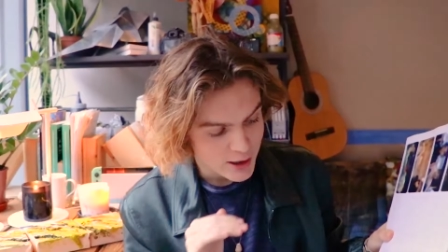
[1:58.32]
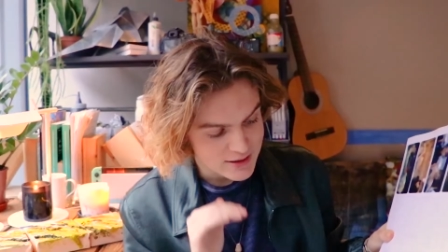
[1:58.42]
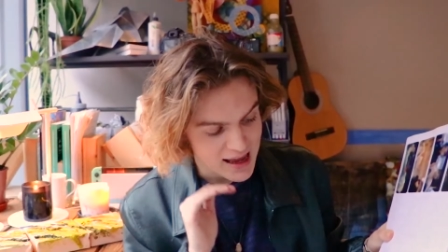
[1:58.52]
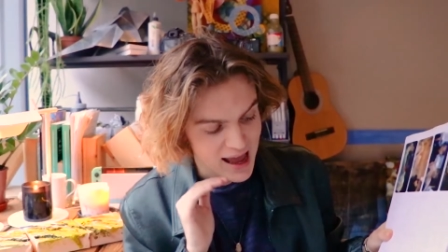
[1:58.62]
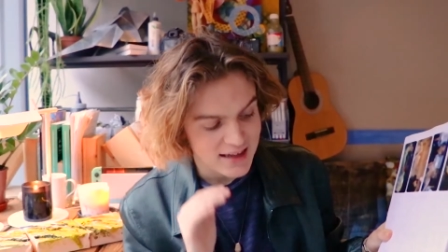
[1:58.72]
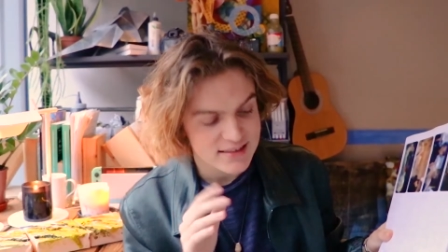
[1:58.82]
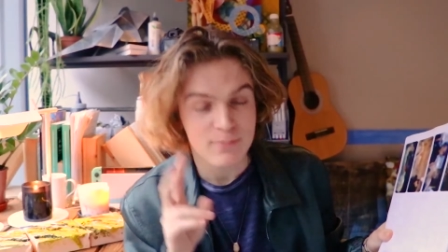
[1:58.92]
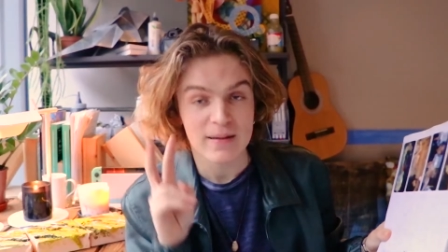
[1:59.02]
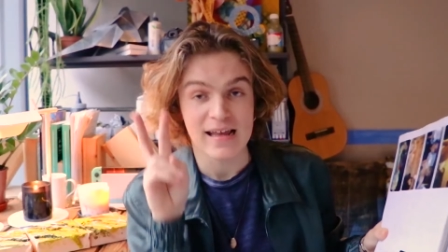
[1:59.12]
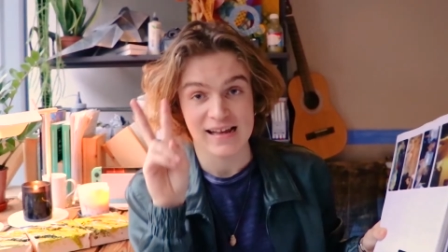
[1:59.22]
because it had to
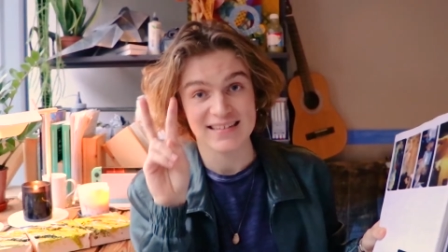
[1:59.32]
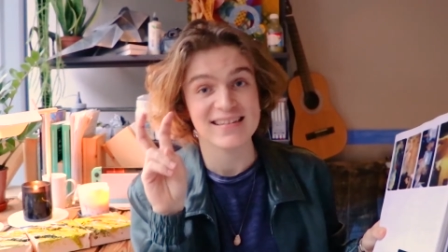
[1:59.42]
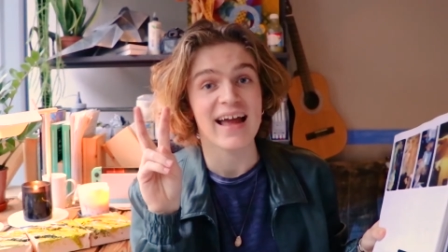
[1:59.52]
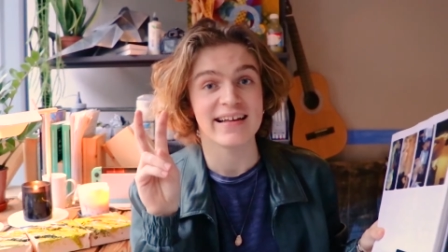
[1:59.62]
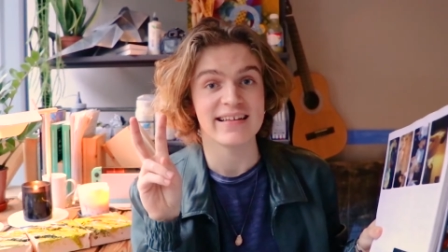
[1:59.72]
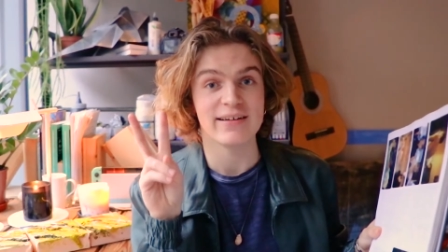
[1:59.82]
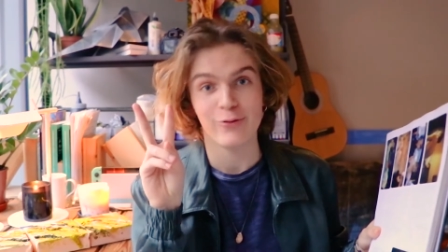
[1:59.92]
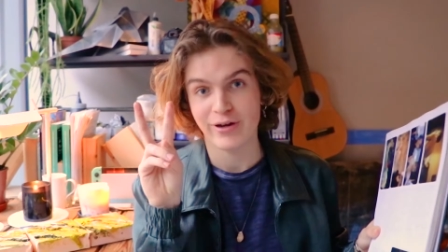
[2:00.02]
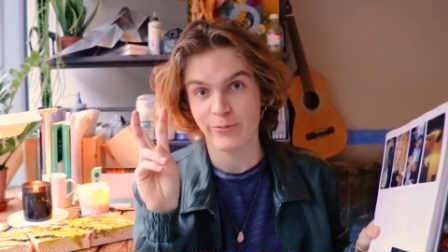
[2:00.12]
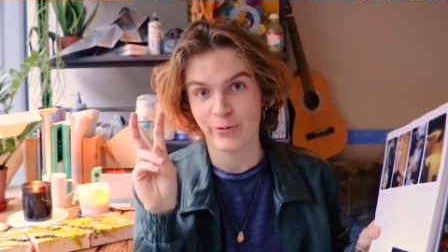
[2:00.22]
be exactly what it